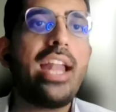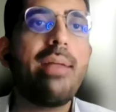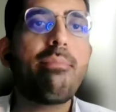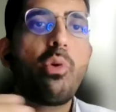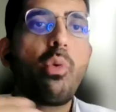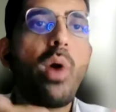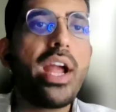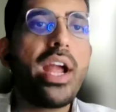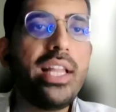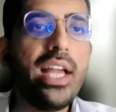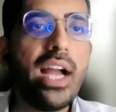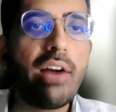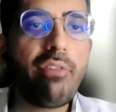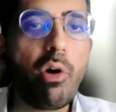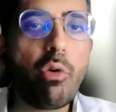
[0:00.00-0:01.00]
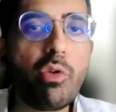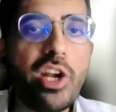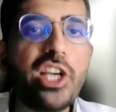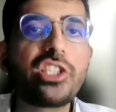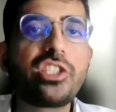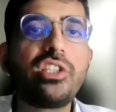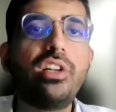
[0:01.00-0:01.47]
can I provide the
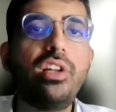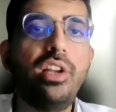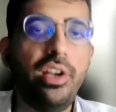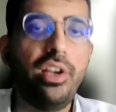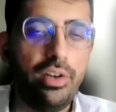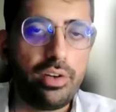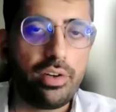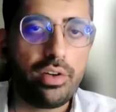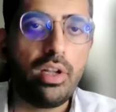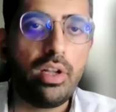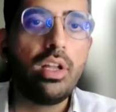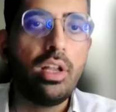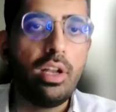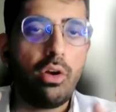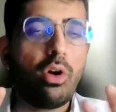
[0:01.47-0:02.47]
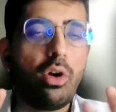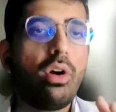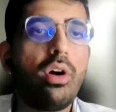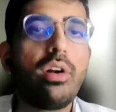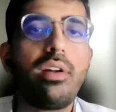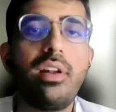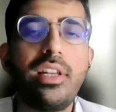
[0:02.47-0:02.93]
foundational layer?
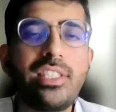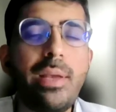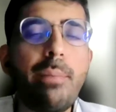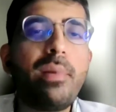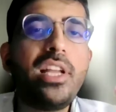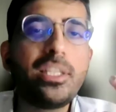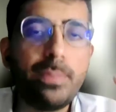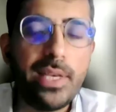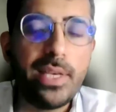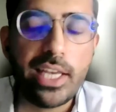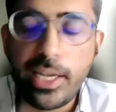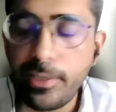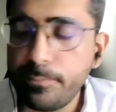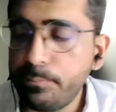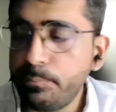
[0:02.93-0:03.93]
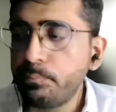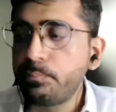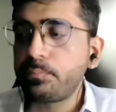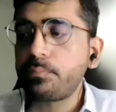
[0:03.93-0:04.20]
Or simply speaking,